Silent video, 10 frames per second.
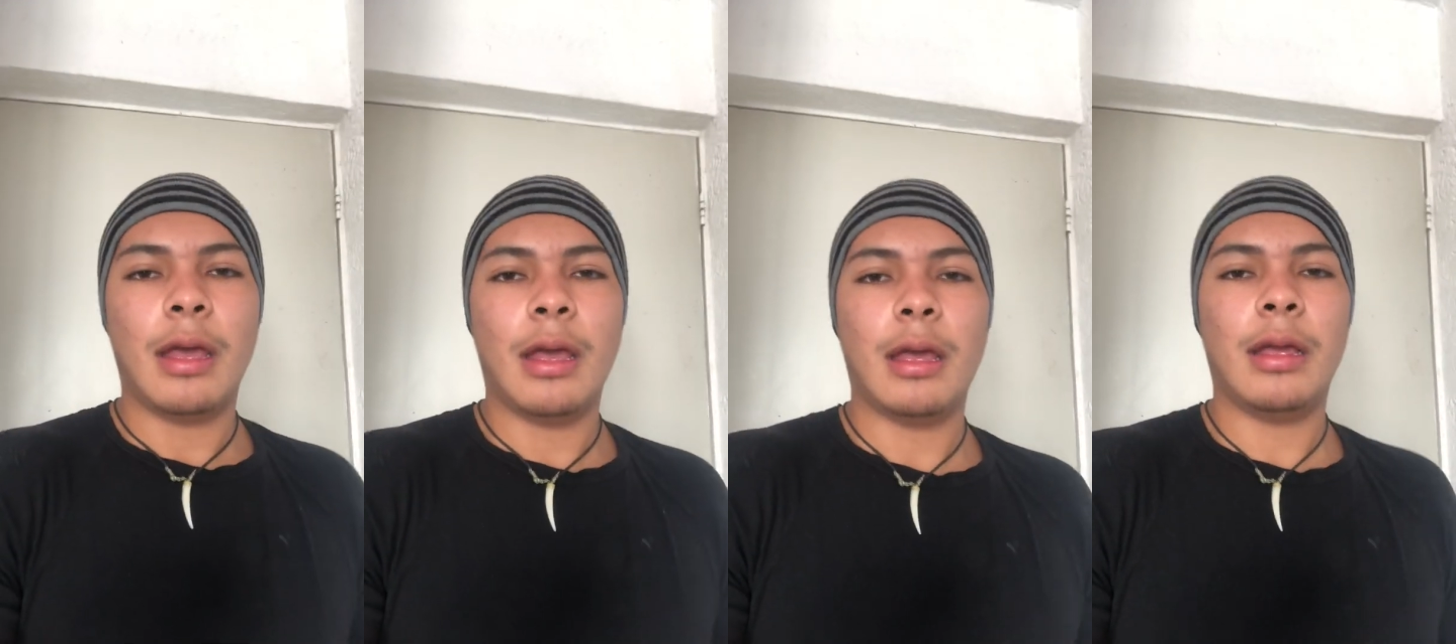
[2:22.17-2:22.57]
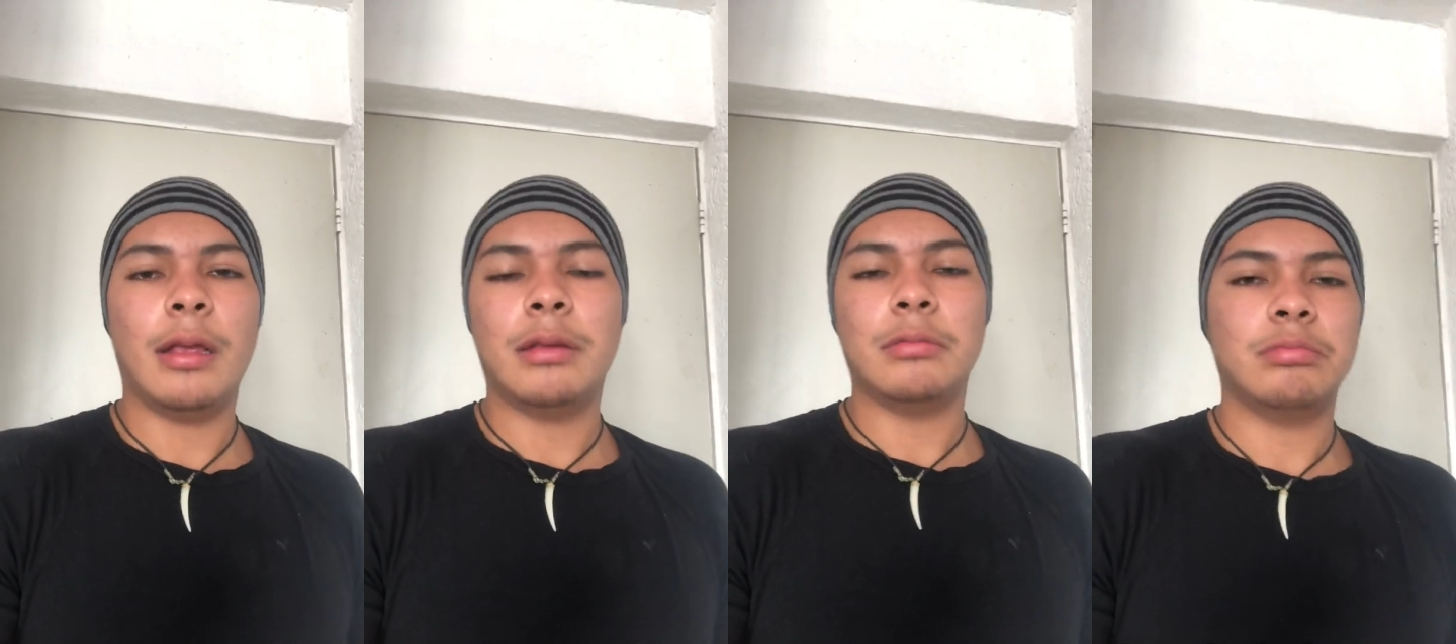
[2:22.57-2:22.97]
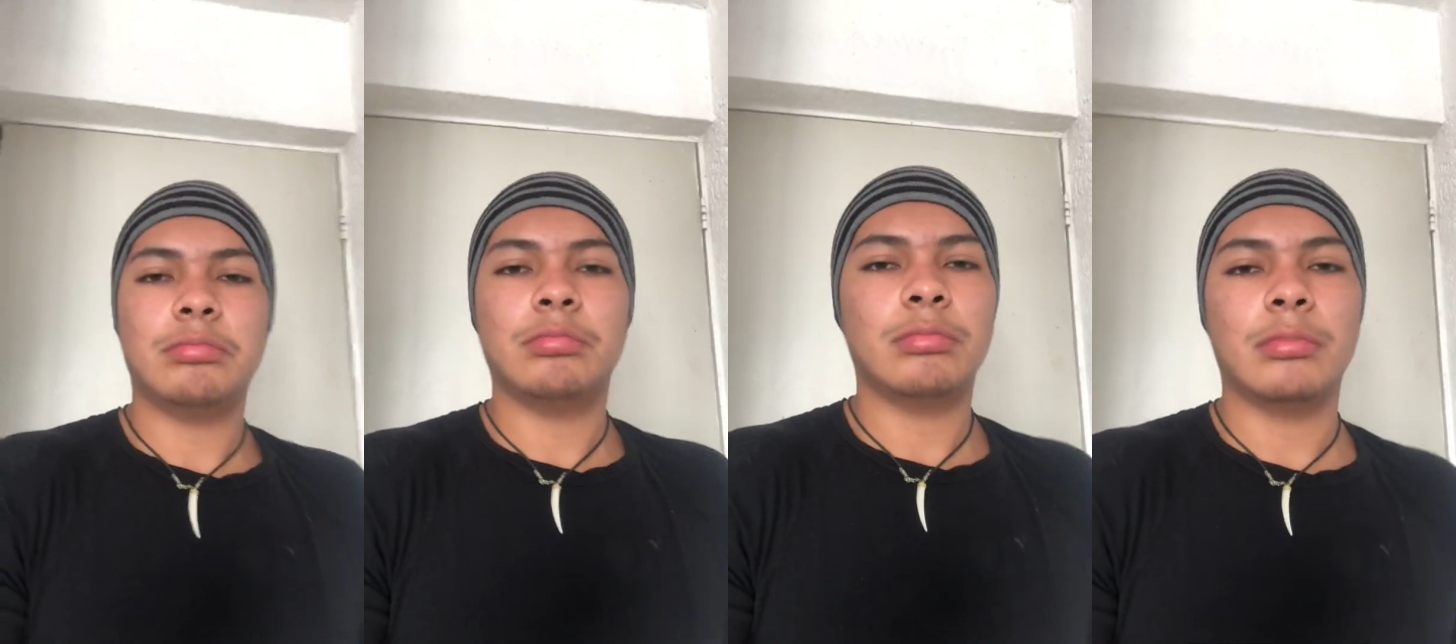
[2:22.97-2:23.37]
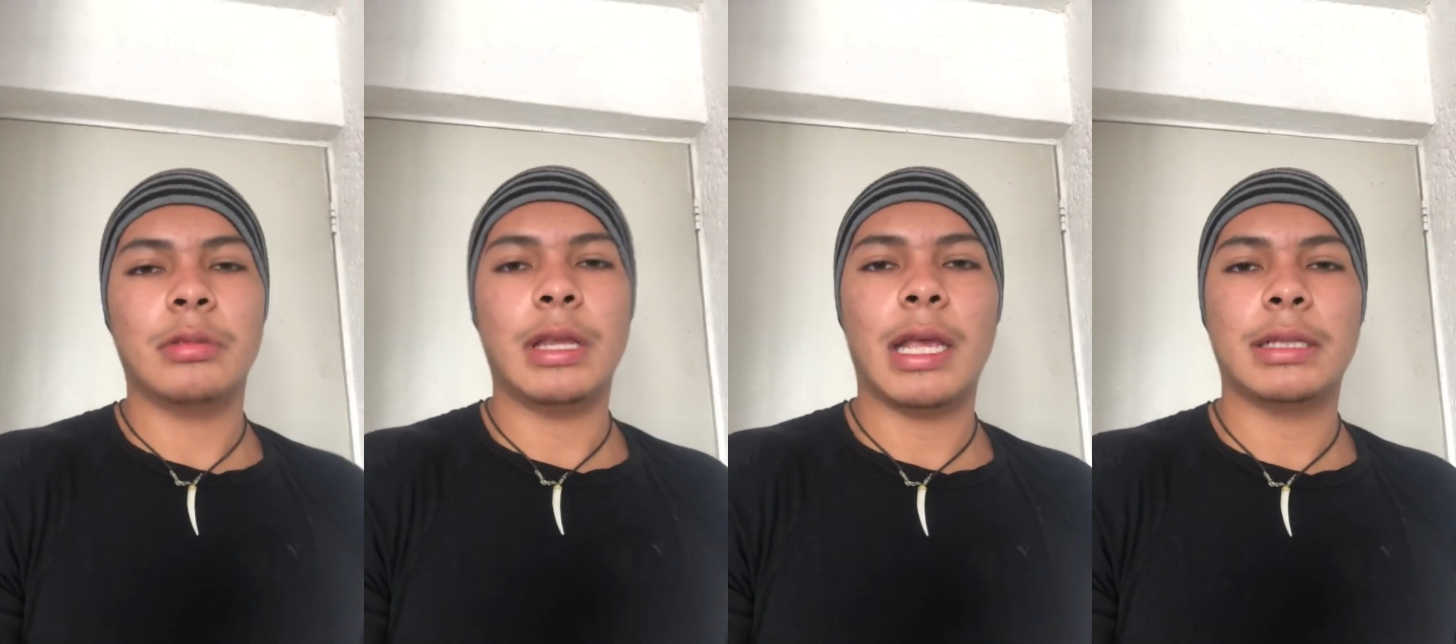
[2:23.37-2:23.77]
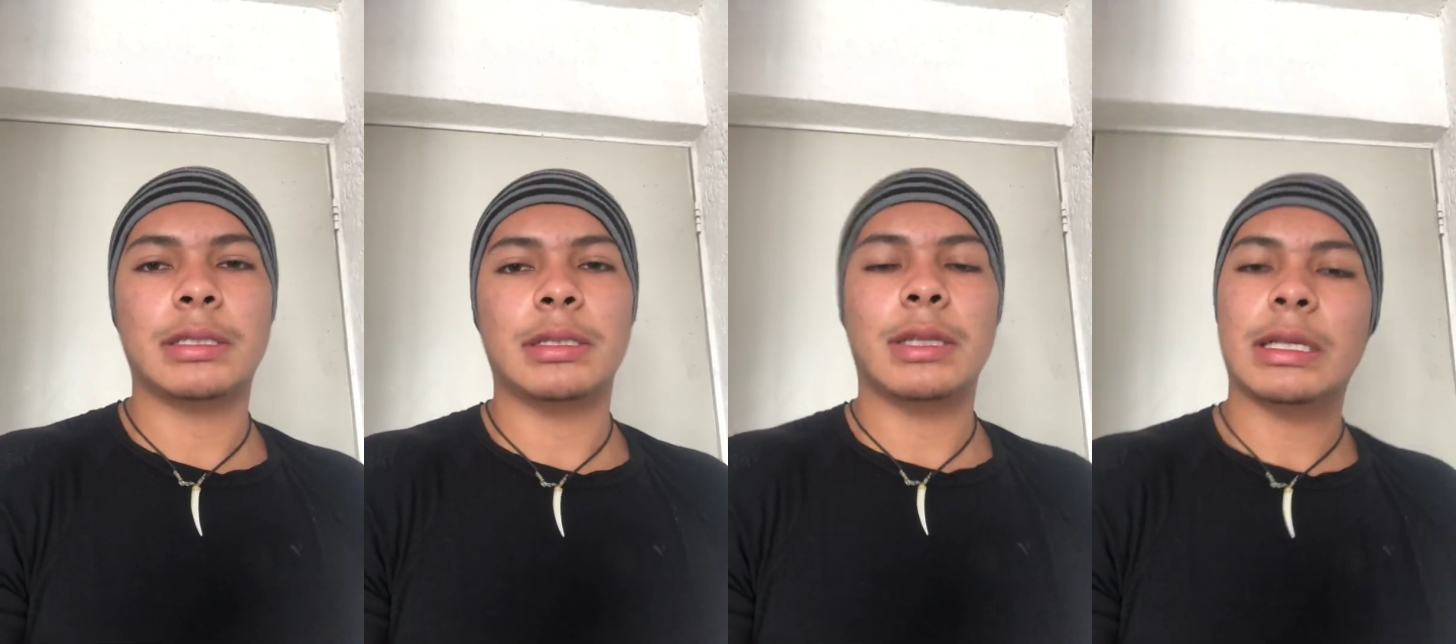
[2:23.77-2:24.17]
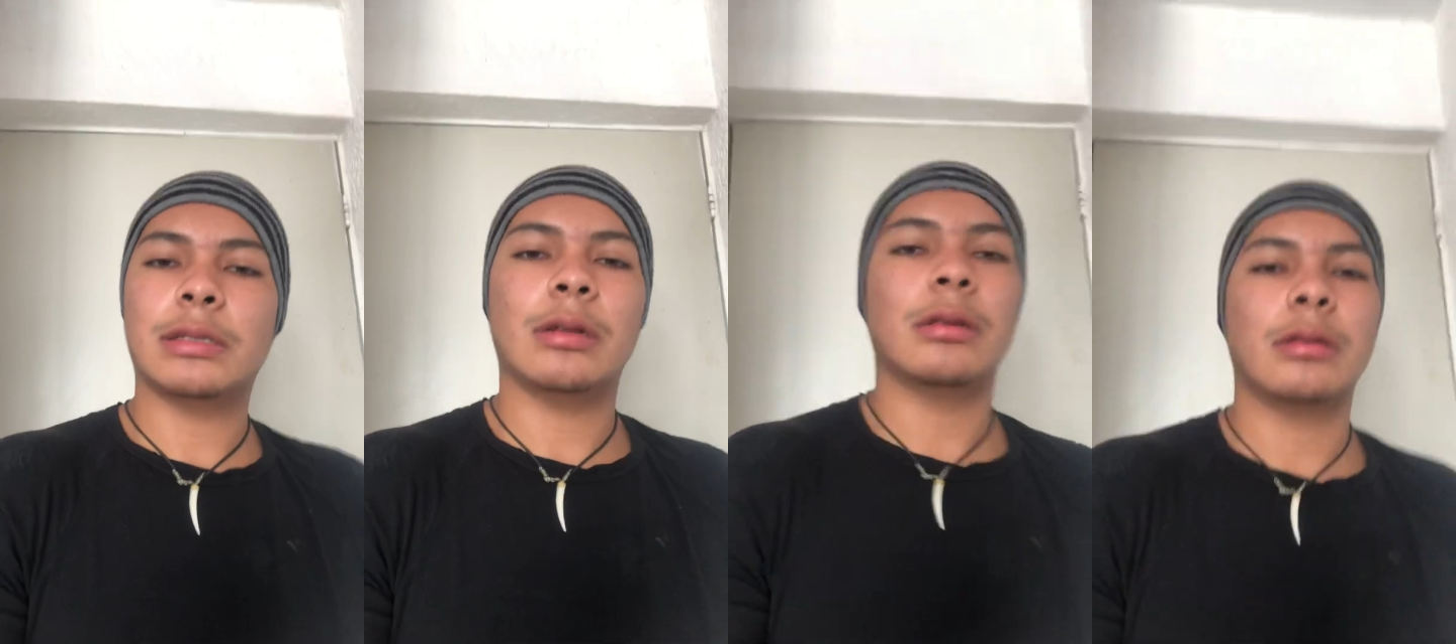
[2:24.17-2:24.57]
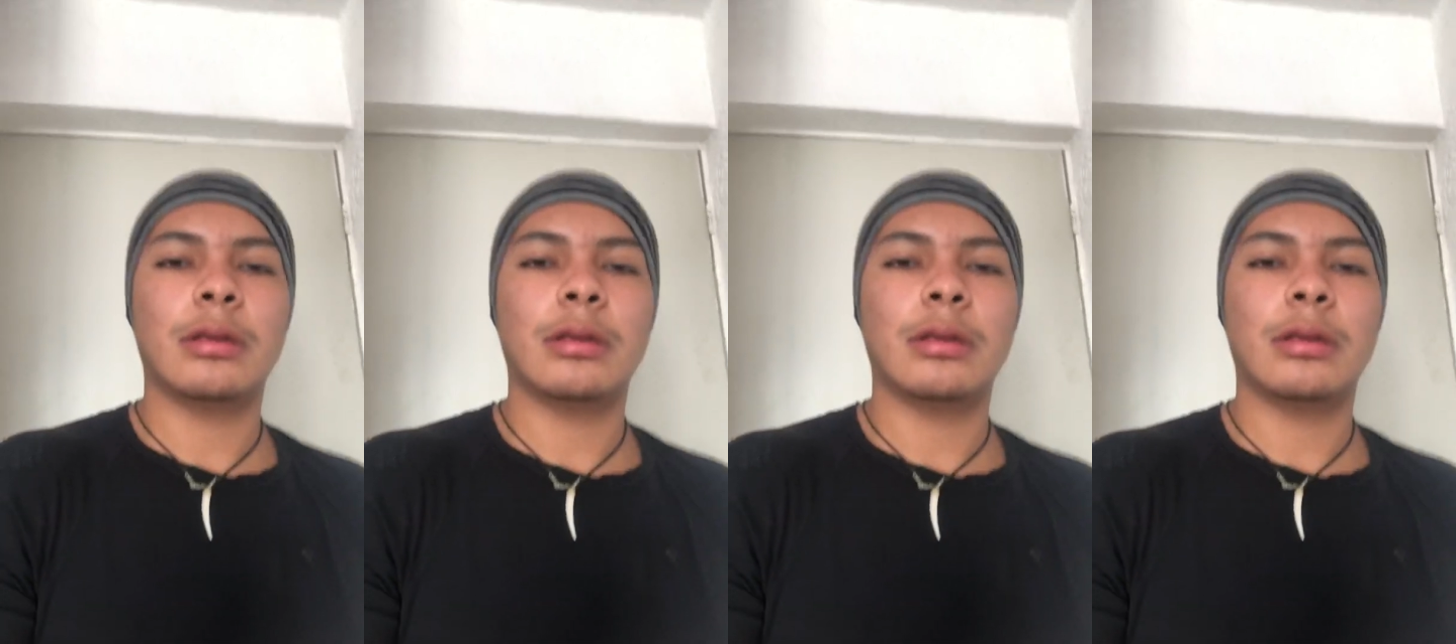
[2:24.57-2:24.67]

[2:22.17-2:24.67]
and that's all.